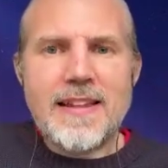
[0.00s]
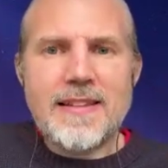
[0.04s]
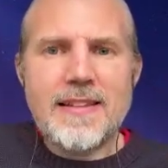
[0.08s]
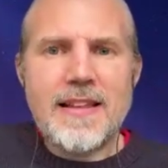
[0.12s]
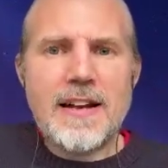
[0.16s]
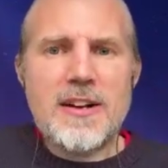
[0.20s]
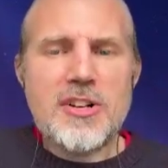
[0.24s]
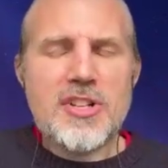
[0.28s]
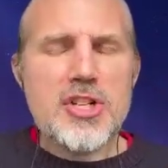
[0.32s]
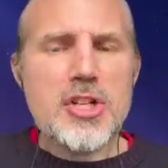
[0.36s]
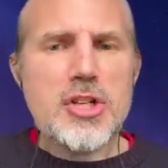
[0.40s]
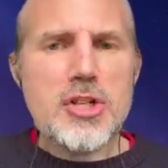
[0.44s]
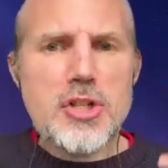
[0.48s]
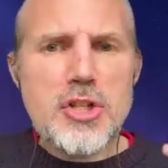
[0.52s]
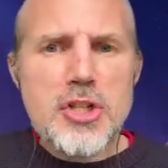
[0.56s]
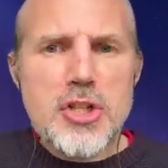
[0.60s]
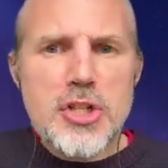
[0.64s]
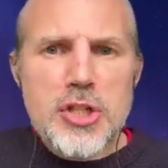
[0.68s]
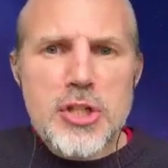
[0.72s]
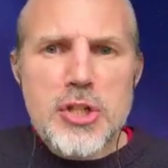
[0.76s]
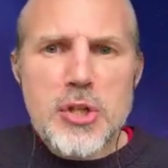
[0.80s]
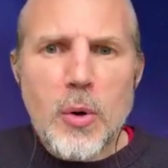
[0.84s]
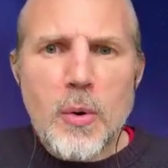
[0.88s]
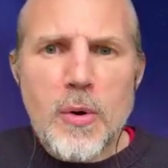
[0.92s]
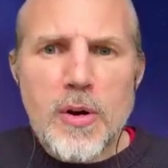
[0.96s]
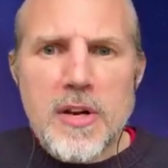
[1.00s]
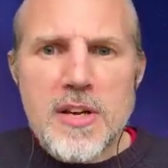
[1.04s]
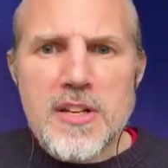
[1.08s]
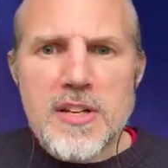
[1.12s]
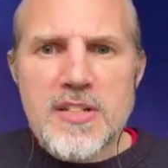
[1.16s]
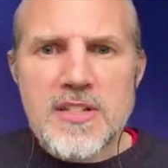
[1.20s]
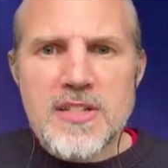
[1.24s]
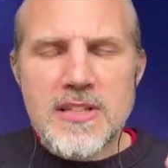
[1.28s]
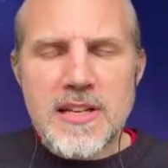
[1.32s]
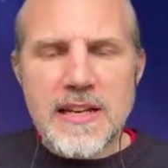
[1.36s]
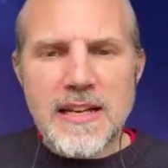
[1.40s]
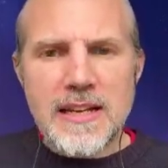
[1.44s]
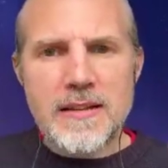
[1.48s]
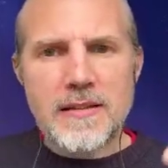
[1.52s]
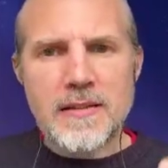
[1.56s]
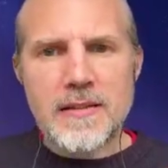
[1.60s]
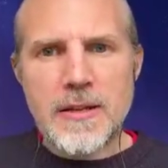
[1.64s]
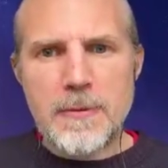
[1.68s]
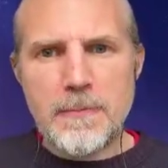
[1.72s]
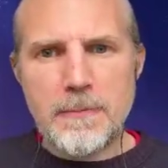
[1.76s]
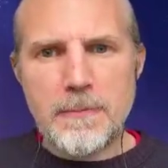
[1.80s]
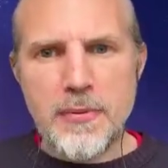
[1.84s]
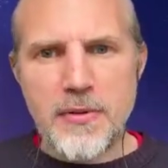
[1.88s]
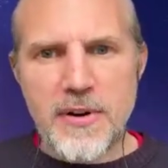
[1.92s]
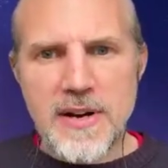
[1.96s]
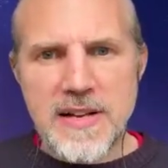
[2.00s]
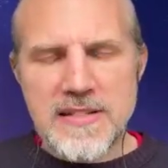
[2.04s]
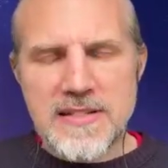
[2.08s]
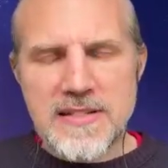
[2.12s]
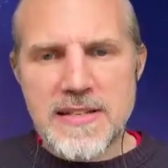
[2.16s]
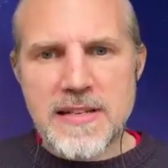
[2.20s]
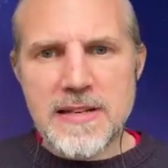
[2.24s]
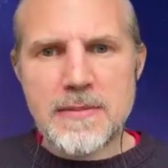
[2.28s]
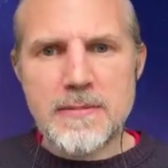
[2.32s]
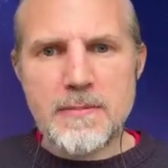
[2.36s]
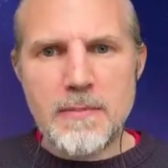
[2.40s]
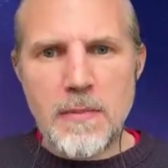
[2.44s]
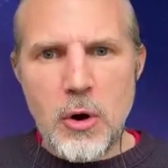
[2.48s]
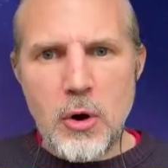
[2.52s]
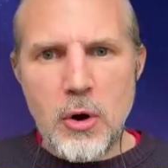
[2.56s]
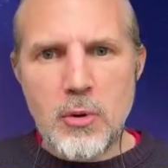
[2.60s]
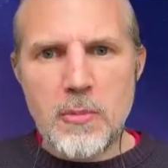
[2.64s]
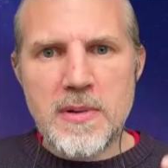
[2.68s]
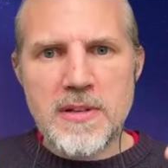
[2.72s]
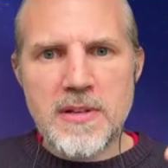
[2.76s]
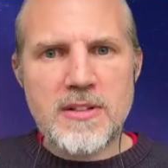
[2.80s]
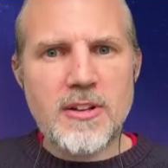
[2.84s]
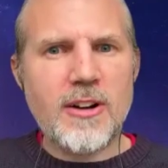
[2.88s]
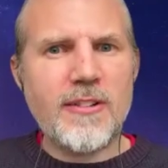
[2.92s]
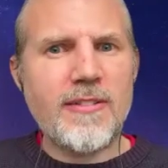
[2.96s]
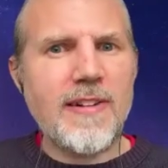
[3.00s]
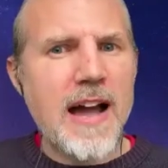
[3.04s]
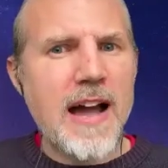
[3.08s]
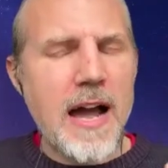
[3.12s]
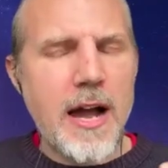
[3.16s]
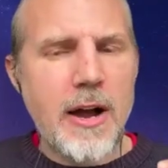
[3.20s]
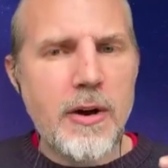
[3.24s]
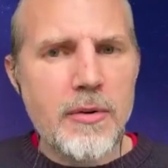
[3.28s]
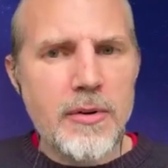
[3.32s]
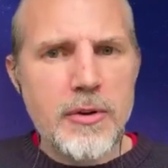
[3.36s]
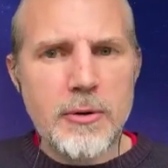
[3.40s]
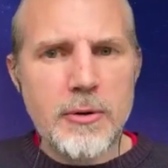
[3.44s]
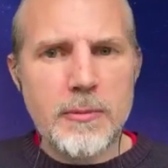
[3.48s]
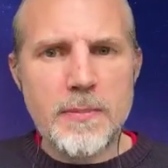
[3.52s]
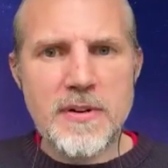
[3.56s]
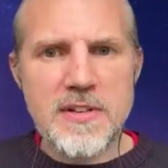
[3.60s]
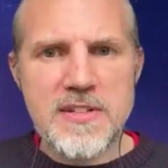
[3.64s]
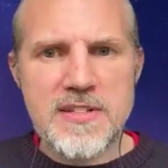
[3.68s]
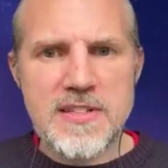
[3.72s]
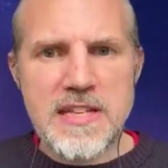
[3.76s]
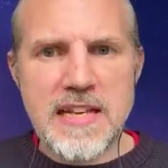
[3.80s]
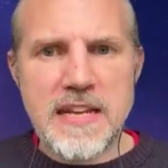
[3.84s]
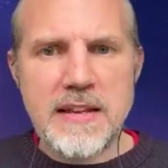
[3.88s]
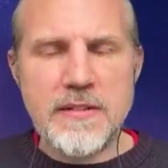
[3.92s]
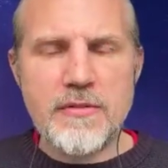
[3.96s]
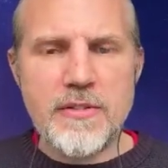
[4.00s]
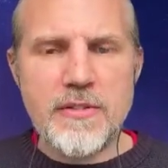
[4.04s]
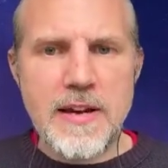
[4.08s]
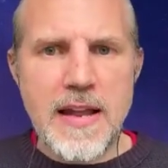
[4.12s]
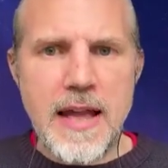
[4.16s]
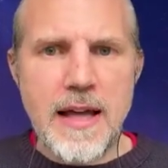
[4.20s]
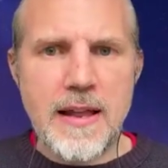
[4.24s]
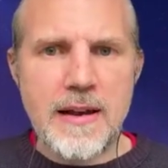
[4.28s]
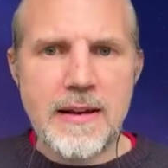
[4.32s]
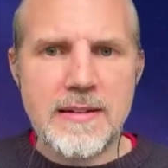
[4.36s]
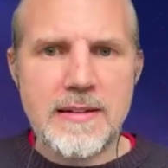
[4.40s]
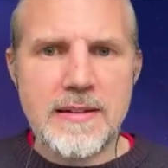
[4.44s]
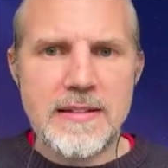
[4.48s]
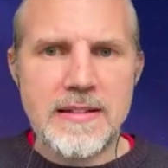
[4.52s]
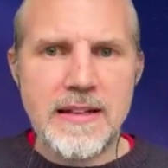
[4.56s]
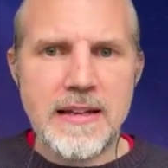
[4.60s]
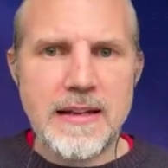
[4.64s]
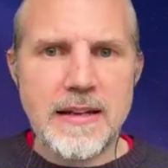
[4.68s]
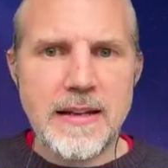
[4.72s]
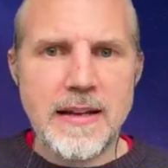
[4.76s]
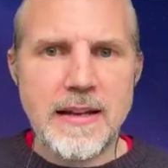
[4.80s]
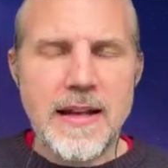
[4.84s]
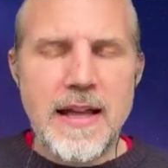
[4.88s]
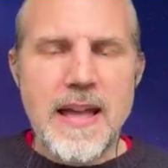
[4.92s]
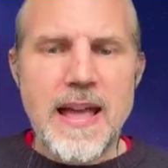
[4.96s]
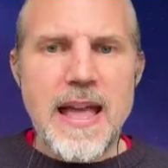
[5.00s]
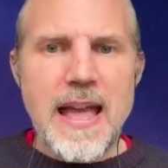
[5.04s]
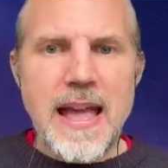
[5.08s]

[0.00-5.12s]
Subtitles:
there's a choice in the present moment of how you perceive reality.